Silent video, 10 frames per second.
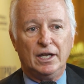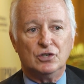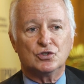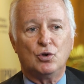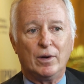
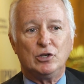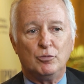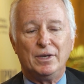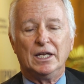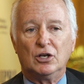is going
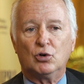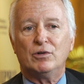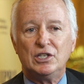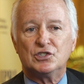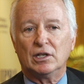to be
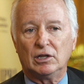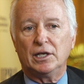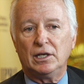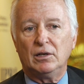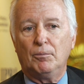
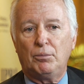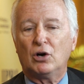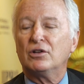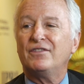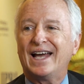increasingly
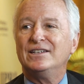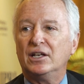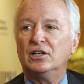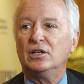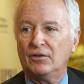part of the
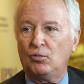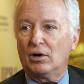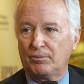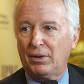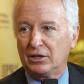identity of
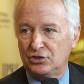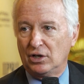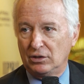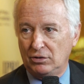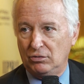where
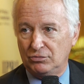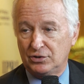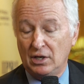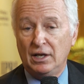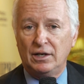Pakistan
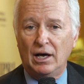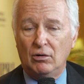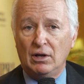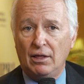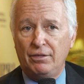goes.
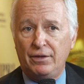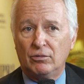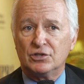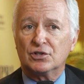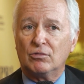Now,
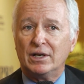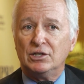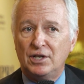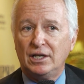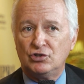there is a
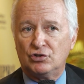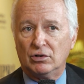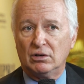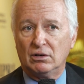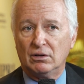great
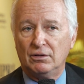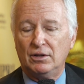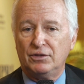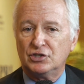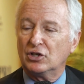danger
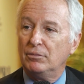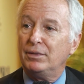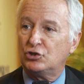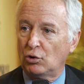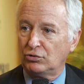that this can
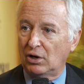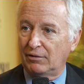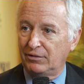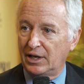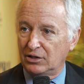be choked
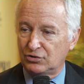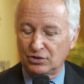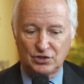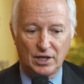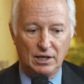off. That is
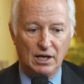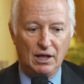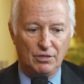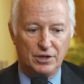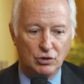to say,
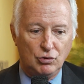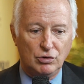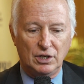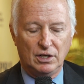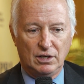the
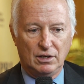good